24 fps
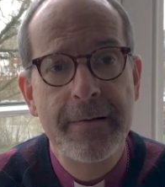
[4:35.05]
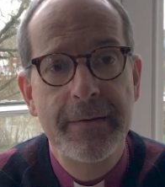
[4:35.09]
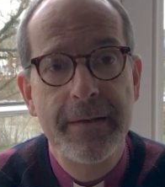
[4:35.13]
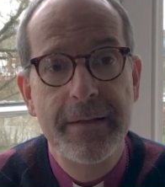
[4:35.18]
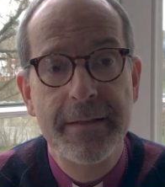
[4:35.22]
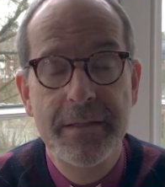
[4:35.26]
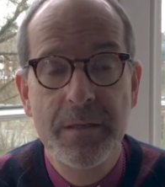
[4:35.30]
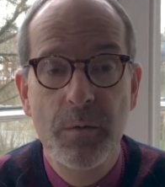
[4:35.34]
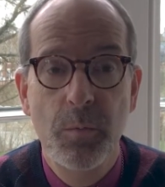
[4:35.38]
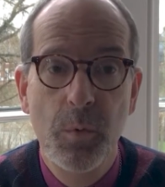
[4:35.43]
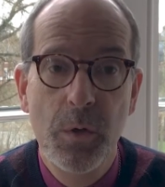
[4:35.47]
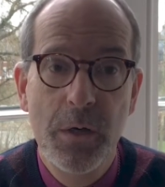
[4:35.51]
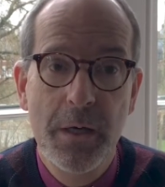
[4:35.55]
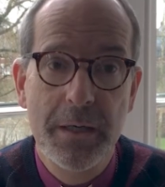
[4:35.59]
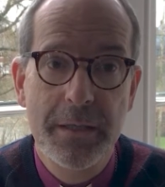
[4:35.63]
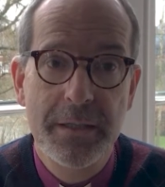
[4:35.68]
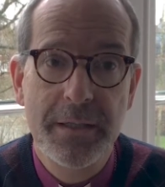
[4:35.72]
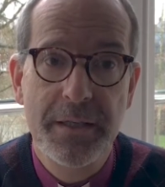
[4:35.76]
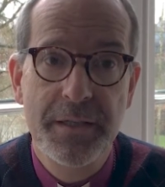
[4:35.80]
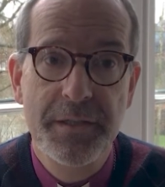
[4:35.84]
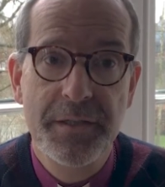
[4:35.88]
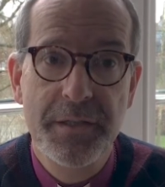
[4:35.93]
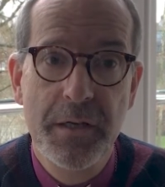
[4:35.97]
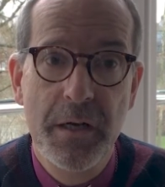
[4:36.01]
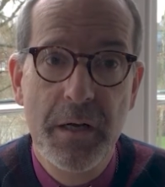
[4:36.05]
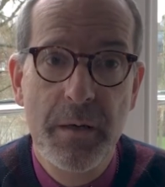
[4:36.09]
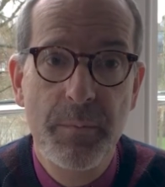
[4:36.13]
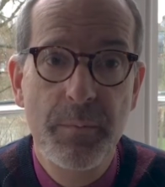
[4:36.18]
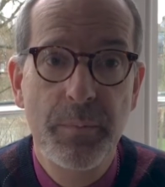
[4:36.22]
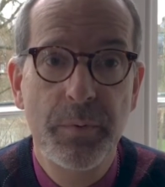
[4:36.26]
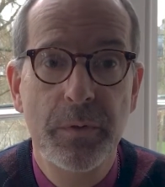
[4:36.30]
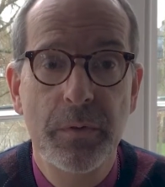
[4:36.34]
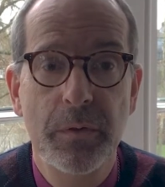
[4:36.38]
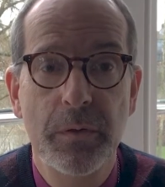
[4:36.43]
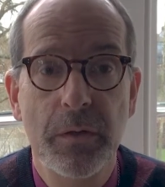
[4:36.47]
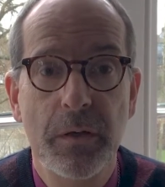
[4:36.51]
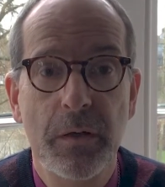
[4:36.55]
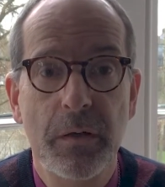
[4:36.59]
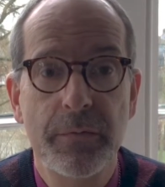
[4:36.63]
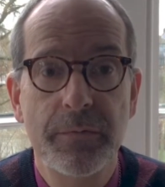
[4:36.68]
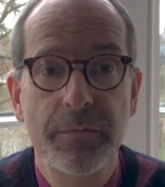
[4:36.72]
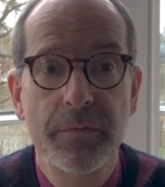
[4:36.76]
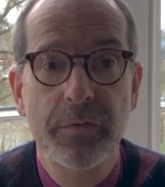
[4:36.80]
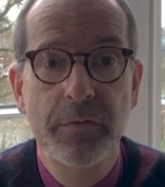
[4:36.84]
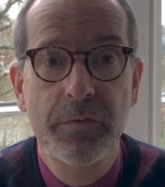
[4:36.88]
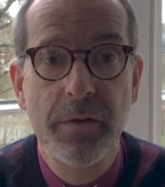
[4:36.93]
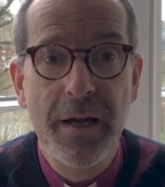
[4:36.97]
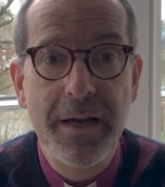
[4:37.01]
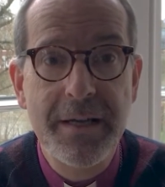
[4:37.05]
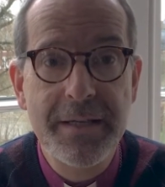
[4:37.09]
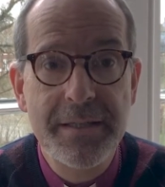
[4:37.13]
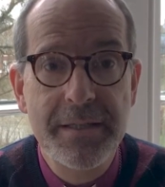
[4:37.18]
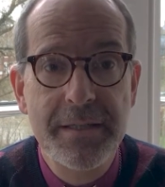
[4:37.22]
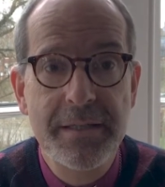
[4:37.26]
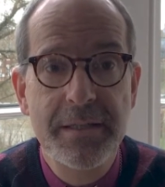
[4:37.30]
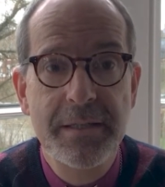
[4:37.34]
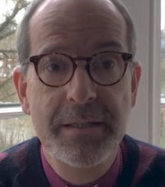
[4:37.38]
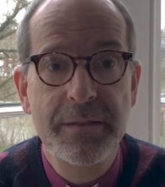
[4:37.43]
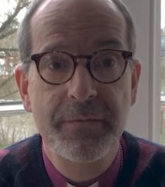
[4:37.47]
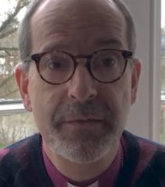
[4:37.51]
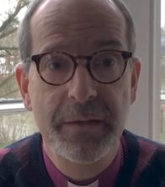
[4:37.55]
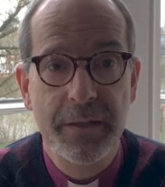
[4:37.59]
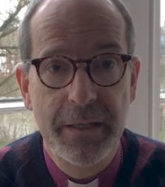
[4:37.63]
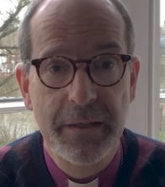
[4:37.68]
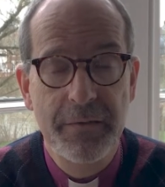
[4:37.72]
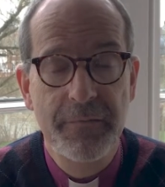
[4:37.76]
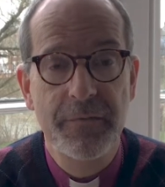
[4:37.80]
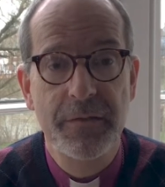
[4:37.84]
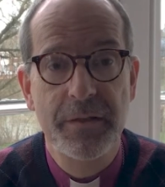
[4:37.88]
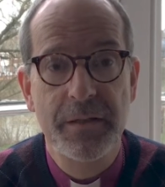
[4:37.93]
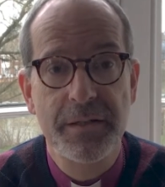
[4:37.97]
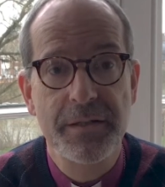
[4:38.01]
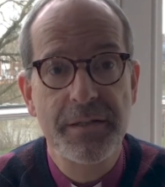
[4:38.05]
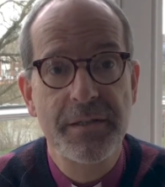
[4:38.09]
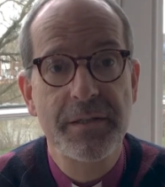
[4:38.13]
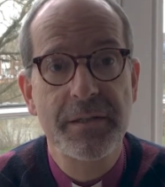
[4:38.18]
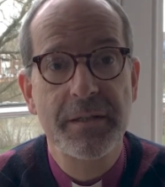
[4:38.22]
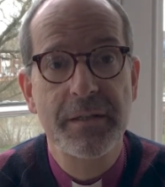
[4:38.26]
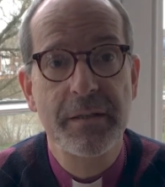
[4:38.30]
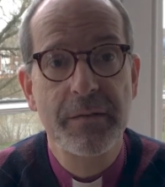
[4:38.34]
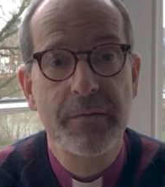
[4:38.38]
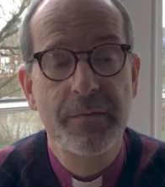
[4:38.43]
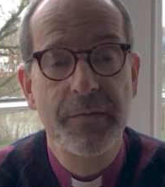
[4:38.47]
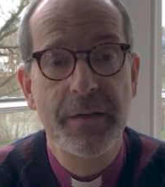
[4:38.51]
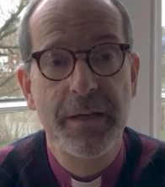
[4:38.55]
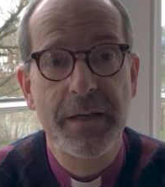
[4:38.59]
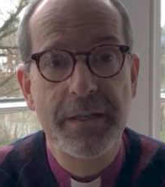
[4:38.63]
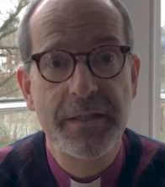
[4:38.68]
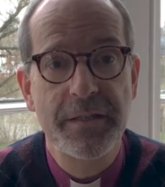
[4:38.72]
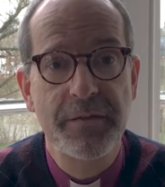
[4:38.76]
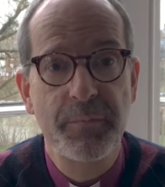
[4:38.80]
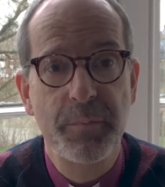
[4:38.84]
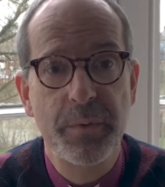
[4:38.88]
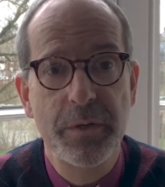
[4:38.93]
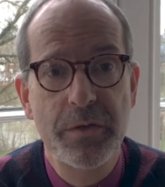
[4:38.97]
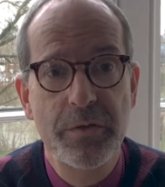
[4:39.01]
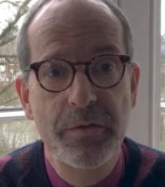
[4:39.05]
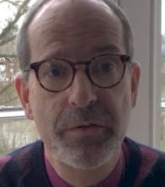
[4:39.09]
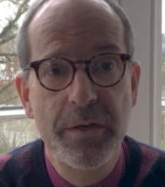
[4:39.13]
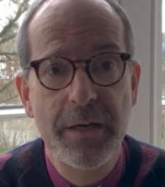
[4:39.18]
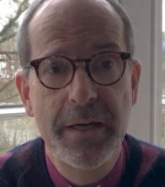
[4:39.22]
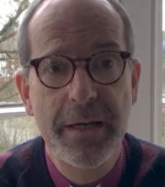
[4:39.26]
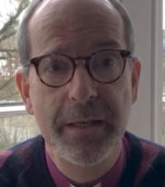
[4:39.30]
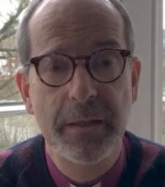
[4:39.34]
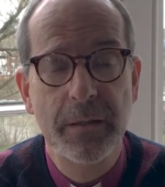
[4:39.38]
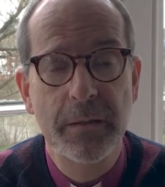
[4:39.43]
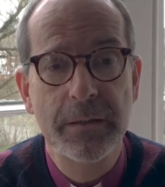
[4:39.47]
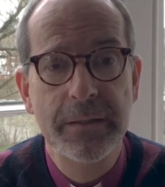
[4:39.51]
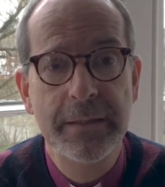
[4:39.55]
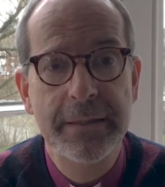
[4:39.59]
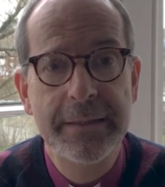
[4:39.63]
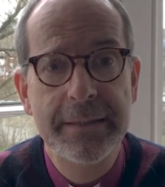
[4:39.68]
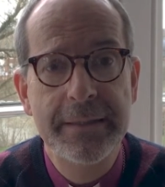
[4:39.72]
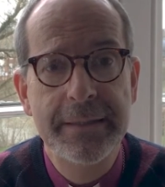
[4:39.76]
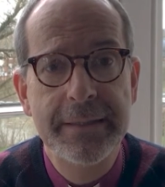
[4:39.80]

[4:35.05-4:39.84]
It's a worked example of Christ's forgiveness in the face of betrayal.